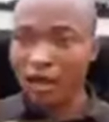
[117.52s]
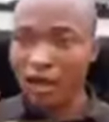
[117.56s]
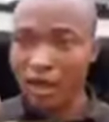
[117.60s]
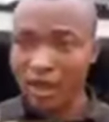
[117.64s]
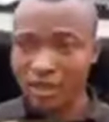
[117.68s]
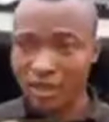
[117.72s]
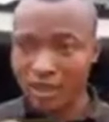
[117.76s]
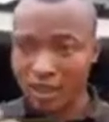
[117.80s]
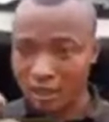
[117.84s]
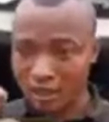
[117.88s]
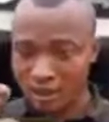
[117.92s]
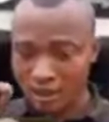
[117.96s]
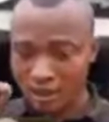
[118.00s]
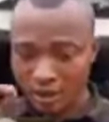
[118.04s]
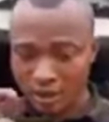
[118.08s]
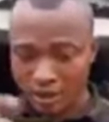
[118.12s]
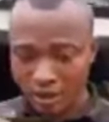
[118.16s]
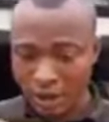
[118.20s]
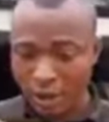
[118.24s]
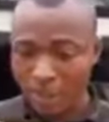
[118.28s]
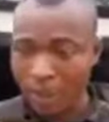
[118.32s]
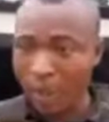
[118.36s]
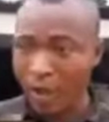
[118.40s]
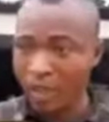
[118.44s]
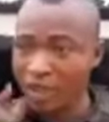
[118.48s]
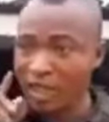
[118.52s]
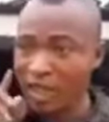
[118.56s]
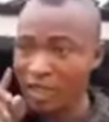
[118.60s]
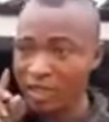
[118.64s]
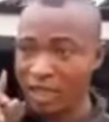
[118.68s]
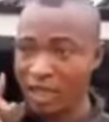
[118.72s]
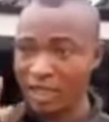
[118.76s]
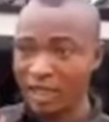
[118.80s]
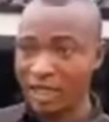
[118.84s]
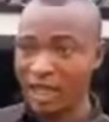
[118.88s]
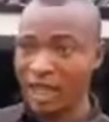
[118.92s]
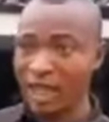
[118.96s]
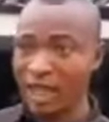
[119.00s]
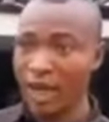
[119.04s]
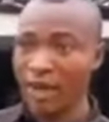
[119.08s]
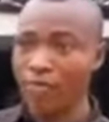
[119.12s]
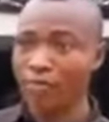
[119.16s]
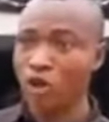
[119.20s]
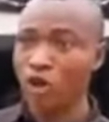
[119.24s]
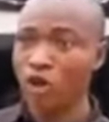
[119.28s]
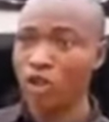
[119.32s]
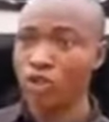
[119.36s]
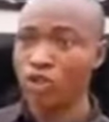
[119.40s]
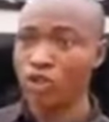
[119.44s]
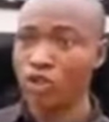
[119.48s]
listen, report this thing that I'm
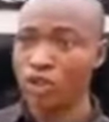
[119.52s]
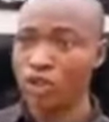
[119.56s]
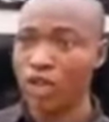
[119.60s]
going to